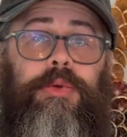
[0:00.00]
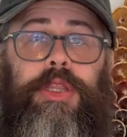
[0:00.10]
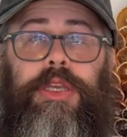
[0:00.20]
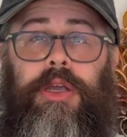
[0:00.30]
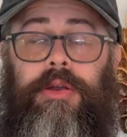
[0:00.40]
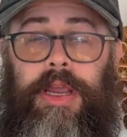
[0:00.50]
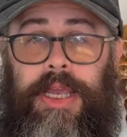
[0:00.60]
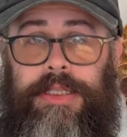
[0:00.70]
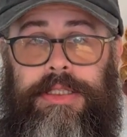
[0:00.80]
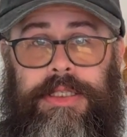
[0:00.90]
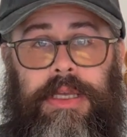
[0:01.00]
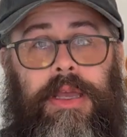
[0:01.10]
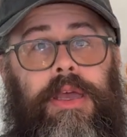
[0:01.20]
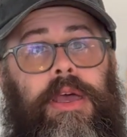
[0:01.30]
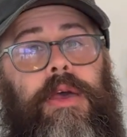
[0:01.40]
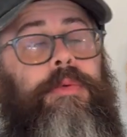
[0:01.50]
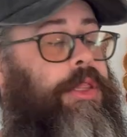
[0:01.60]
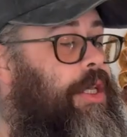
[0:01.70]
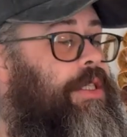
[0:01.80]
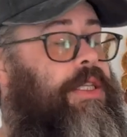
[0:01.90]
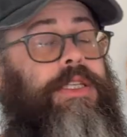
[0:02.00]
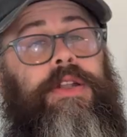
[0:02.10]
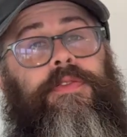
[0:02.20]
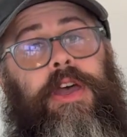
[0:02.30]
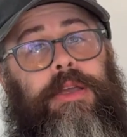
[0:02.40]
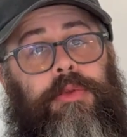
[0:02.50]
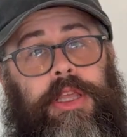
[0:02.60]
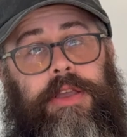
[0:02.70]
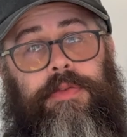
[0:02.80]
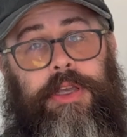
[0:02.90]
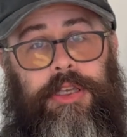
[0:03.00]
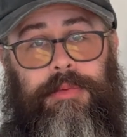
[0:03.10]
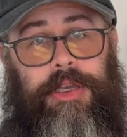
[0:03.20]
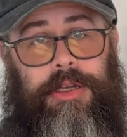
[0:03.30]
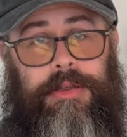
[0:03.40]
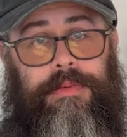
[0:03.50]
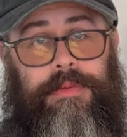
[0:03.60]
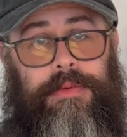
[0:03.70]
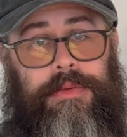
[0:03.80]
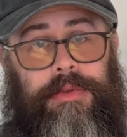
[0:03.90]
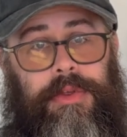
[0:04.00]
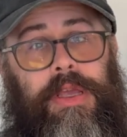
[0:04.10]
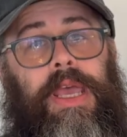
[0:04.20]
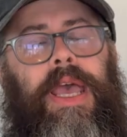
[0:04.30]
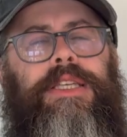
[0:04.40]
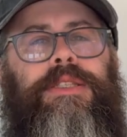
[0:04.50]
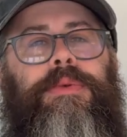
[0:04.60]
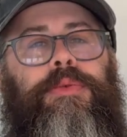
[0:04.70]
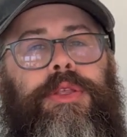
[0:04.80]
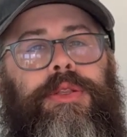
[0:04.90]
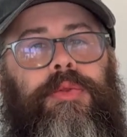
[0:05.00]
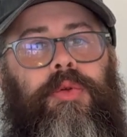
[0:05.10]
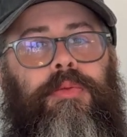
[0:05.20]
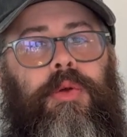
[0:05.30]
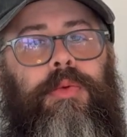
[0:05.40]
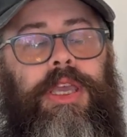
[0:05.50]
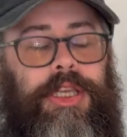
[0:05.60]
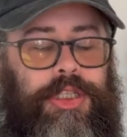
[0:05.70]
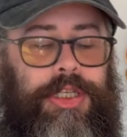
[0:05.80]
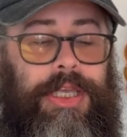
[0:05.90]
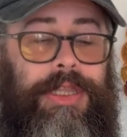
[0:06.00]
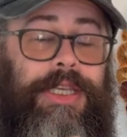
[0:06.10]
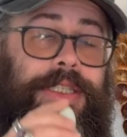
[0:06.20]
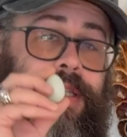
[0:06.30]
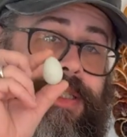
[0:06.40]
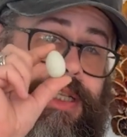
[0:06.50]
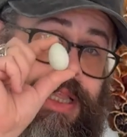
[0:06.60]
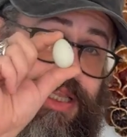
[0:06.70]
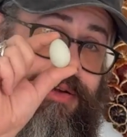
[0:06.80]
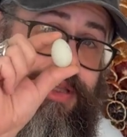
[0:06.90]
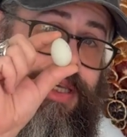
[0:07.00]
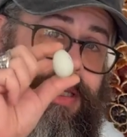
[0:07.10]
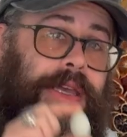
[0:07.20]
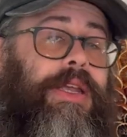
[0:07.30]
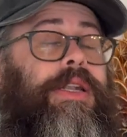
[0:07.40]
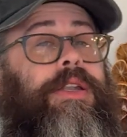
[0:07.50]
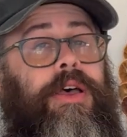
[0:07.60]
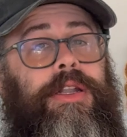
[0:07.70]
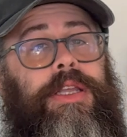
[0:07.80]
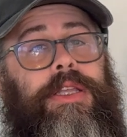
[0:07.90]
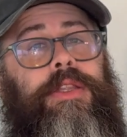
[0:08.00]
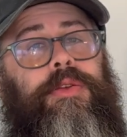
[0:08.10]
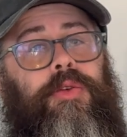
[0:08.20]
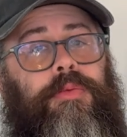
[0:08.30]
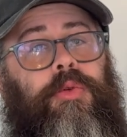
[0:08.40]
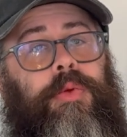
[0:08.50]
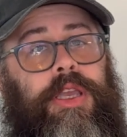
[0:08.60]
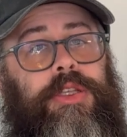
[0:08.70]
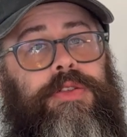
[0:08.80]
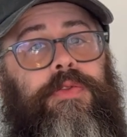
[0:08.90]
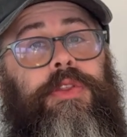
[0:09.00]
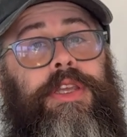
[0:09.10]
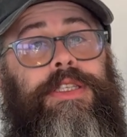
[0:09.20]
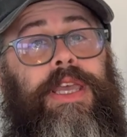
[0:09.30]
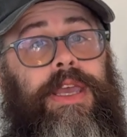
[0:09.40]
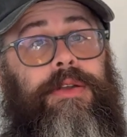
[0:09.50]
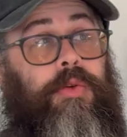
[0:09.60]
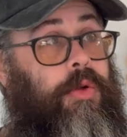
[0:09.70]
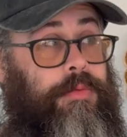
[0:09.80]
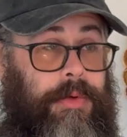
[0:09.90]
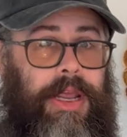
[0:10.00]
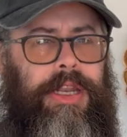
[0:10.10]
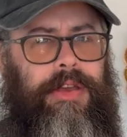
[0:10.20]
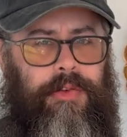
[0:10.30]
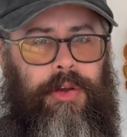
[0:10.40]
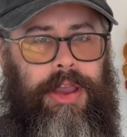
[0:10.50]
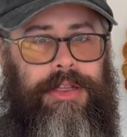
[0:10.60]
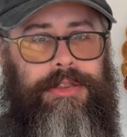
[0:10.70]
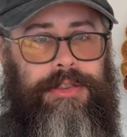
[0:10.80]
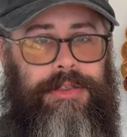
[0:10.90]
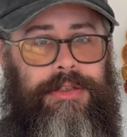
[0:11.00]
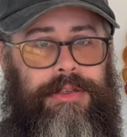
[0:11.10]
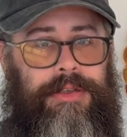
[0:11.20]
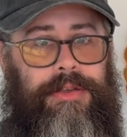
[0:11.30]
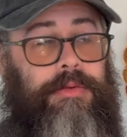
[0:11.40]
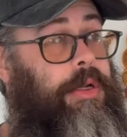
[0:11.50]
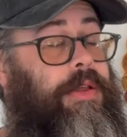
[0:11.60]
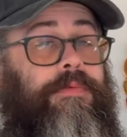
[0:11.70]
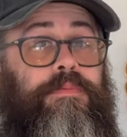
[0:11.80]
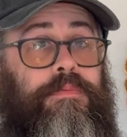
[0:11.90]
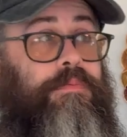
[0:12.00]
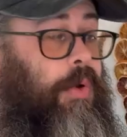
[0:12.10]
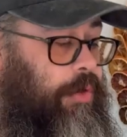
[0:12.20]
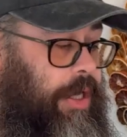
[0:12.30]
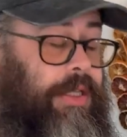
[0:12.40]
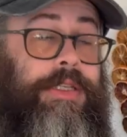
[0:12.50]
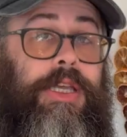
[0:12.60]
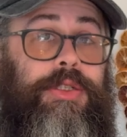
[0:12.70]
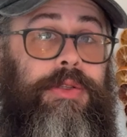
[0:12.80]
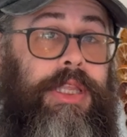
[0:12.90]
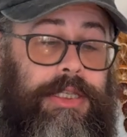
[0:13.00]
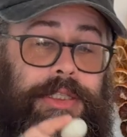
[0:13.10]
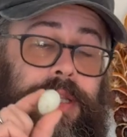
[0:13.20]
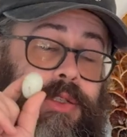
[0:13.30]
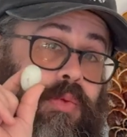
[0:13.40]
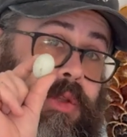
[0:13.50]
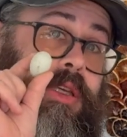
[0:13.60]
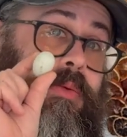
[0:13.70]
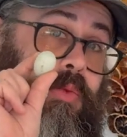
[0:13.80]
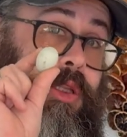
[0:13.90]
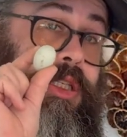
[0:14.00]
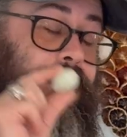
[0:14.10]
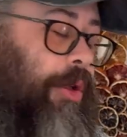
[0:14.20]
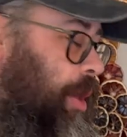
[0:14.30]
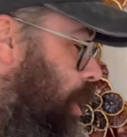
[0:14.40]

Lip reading: with younger hens, but this isn't a viable egg for incubating. It has to be within the normal range, and this is clearly not in the normal range for this hen or any of our hens. Most hens, actually. That's a really, really small